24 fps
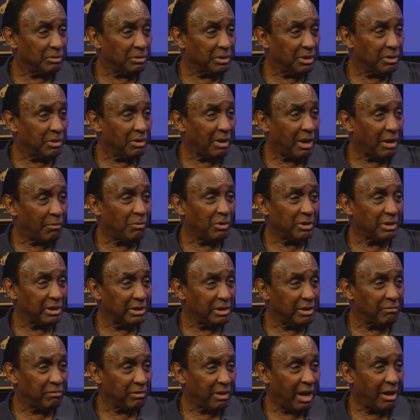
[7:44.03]
I want to
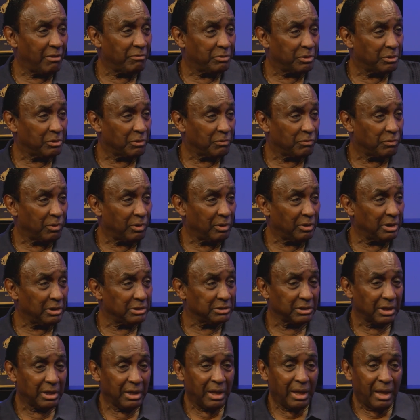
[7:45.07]
live life to the
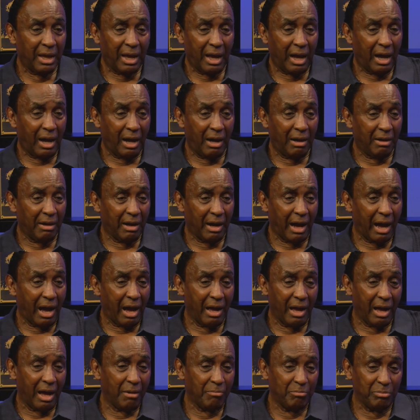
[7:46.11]
fullest. I
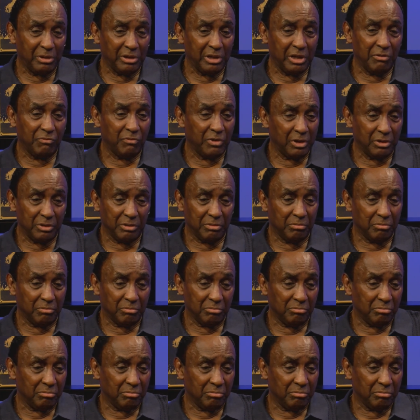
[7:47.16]
don't believe in